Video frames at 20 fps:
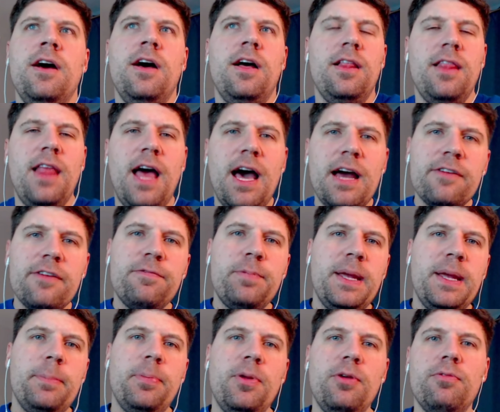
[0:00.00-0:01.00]
a lot of
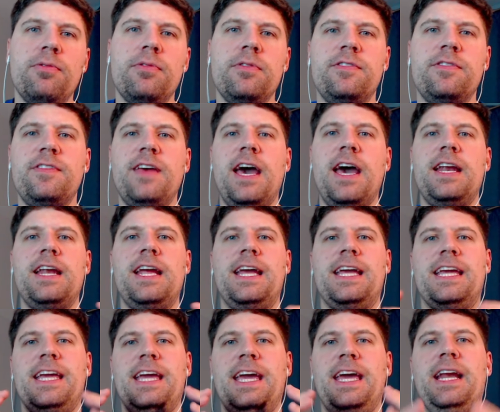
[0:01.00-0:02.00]
people said
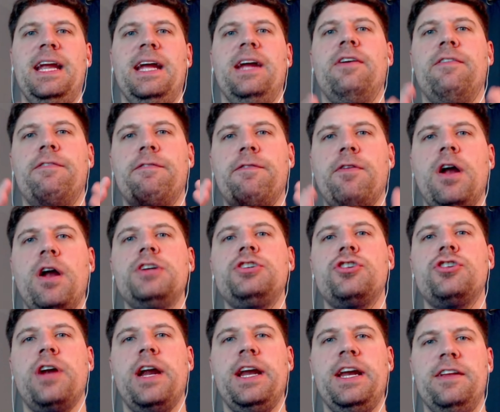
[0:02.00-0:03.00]
getting
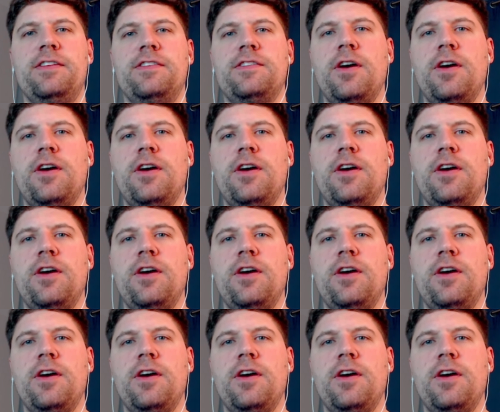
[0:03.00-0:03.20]
frustrated.